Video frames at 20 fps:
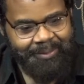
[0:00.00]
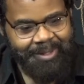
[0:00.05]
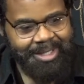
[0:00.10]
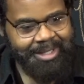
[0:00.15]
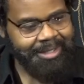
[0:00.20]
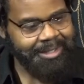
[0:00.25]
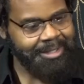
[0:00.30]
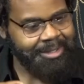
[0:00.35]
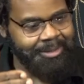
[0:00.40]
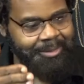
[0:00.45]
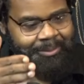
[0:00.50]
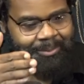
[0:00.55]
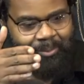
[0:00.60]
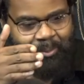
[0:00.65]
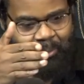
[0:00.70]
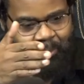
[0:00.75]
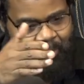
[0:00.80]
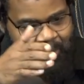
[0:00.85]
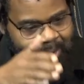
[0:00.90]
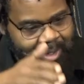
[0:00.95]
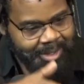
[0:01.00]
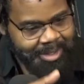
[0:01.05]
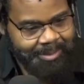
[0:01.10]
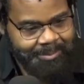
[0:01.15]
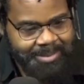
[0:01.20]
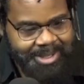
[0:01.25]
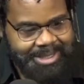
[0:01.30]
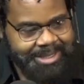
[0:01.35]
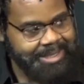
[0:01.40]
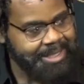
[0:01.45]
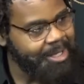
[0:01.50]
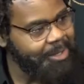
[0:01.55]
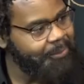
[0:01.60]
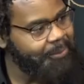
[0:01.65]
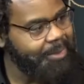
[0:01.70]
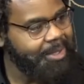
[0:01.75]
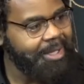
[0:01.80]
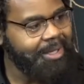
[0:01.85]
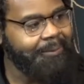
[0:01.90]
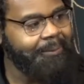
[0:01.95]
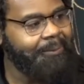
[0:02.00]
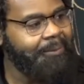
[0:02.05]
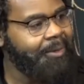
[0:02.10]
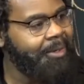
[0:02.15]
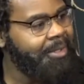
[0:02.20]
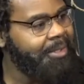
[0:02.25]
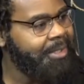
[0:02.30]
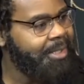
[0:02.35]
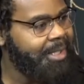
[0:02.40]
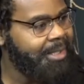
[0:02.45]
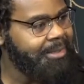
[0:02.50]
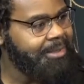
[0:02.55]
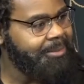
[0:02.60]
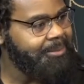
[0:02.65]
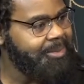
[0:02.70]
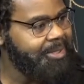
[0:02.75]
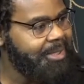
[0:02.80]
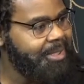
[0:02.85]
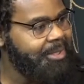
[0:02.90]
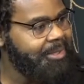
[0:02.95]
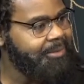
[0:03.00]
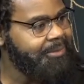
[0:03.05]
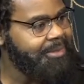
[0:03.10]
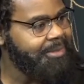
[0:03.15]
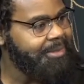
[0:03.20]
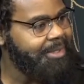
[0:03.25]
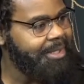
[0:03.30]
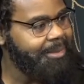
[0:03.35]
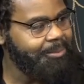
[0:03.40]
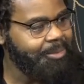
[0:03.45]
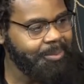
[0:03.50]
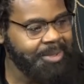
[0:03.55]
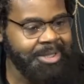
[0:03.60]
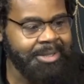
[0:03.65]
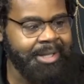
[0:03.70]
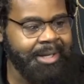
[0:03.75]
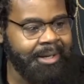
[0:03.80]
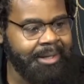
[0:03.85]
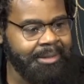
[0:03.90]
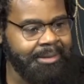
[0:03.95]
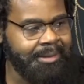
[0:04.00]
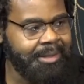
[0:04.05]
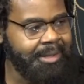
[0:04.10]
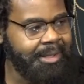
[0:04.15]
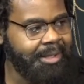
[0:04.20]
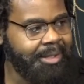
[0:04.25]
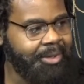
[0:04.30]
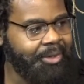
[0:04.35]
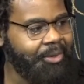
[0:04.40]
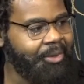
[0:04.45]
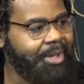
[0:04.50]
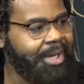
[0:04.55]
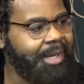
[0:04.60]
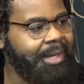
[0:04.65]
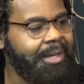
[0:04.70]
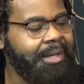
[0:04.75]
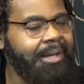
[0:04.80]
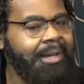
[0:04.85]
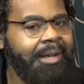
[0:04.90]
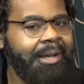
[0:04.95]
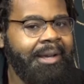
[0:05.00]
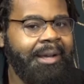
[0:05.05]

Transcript: They can either walk and be safe, or they can fall and cut themselves and be done. Okay.